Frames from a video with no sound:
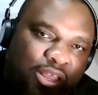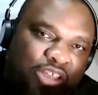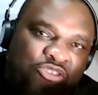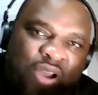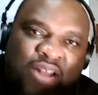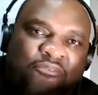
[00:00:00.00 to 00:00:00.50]

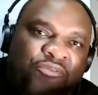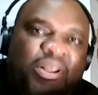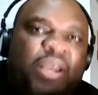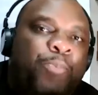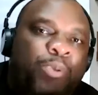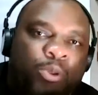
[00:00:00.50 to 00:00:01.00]
They trying to
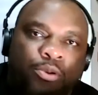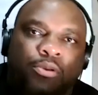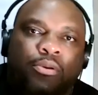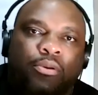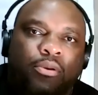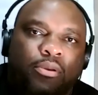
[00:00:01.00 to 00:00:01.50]
flip you,
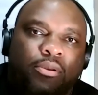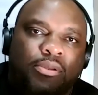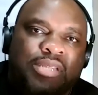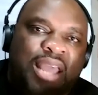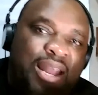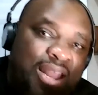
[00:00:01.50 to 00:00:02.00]

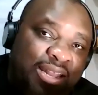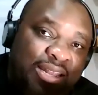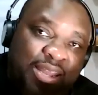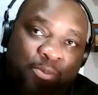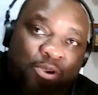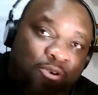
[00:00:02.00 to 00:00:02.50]
saying that the
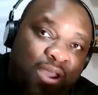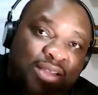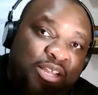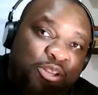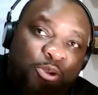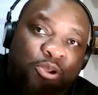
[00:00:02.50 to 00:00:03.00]

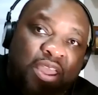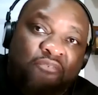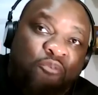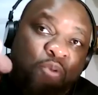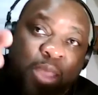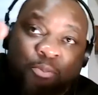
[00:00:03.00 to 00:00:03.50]
Democrats ain't doing
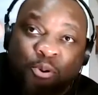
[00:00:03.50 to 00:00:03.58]
anything for you.